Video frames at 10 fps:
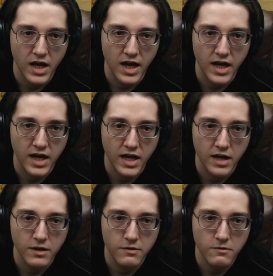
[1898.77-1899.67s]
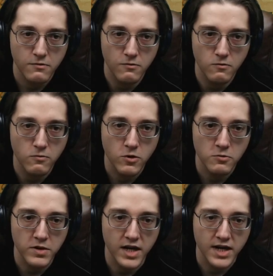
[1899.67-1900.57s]
a
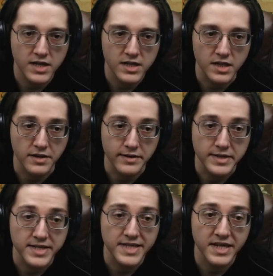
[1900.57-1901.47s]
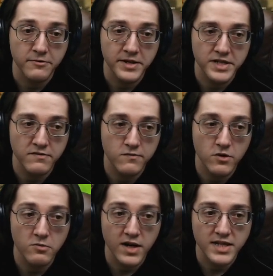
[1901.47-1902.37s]
robot, a, a series of
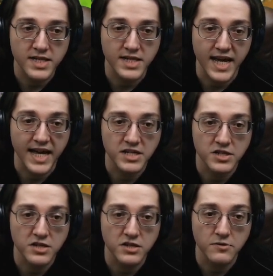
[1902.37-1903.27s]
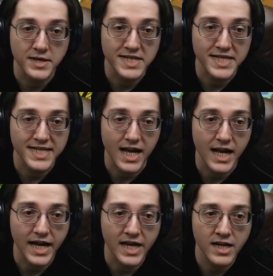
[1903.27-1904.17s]
robots attached to a
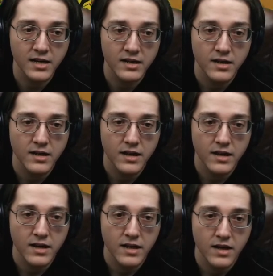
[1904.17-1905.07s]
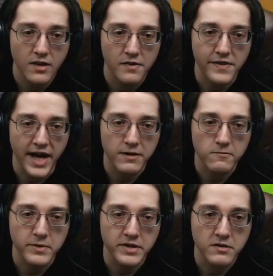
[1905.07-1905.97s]
sign that
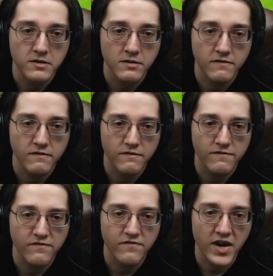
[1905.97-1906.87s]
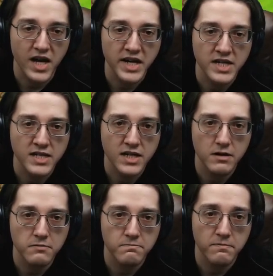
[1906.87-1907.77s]
will find
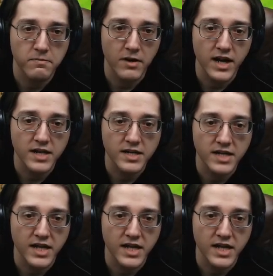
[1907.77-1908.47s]
a bot in